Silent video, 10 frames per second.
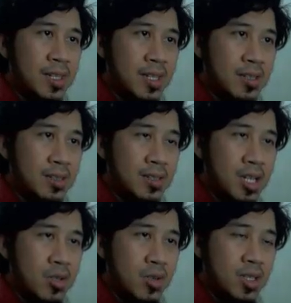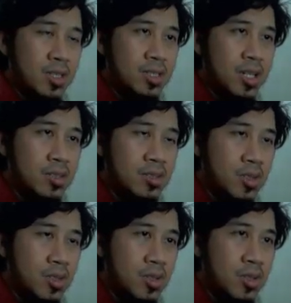then the other one is
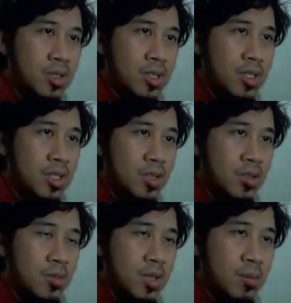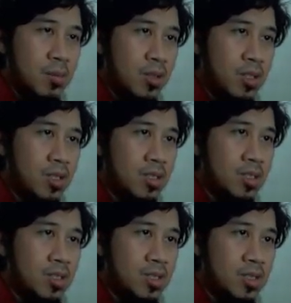also he will be uploaded
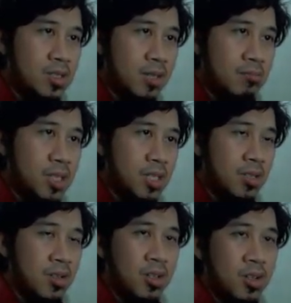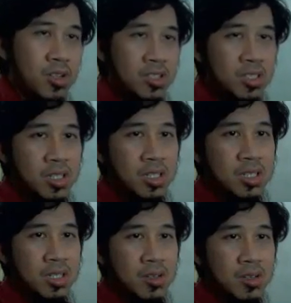this statement on
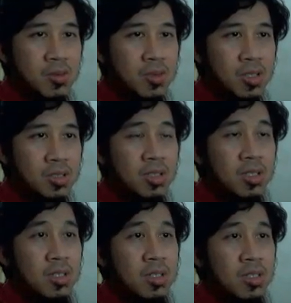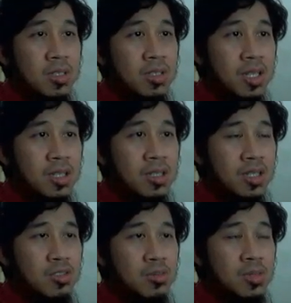originality of the work that
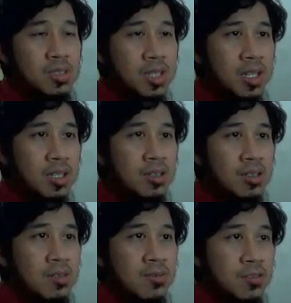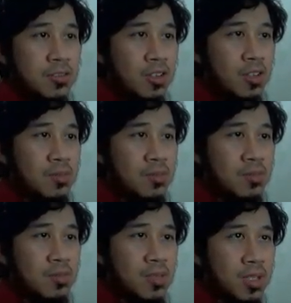need to be signed
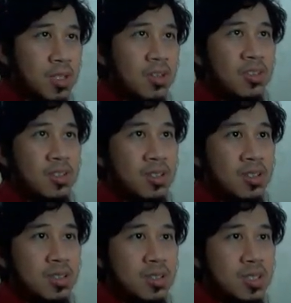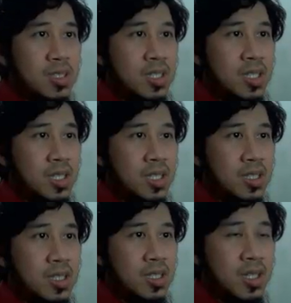from the author.
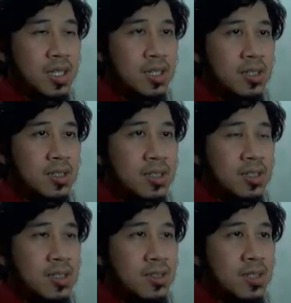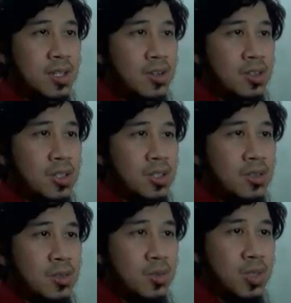And then the
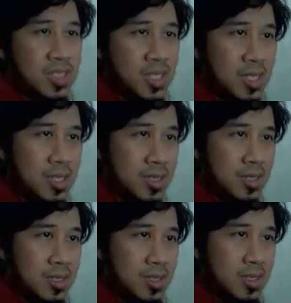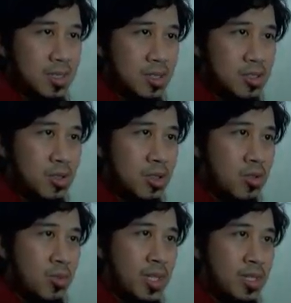author will see these two
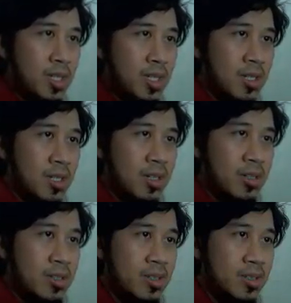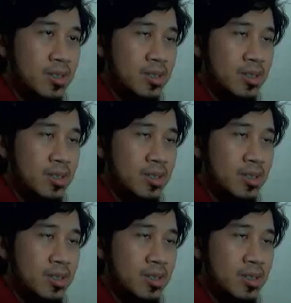documents in their